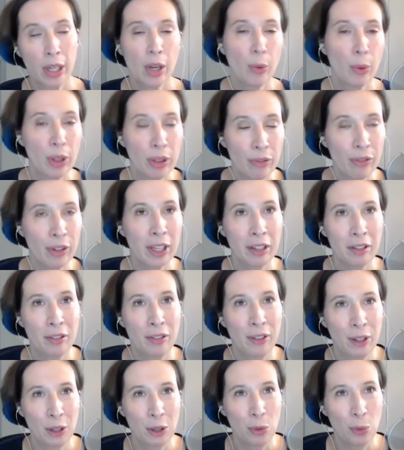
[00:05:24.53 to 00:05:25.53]
with
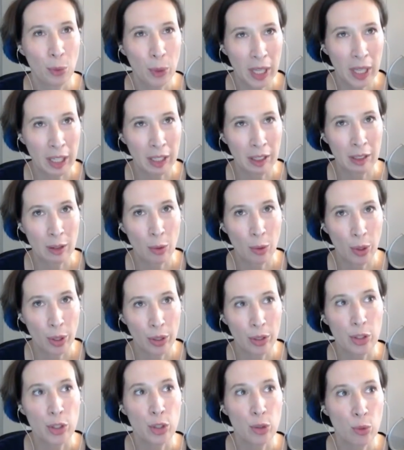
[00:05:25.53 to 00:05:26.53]
Viv could win or
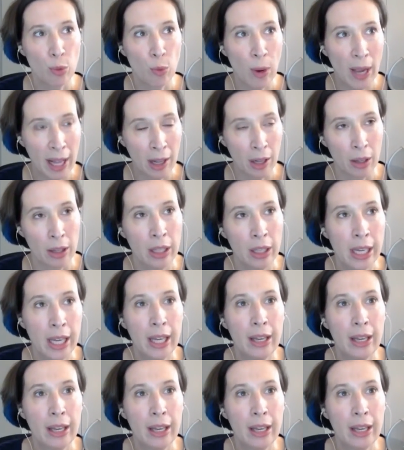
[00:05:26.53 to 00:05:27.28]
do well.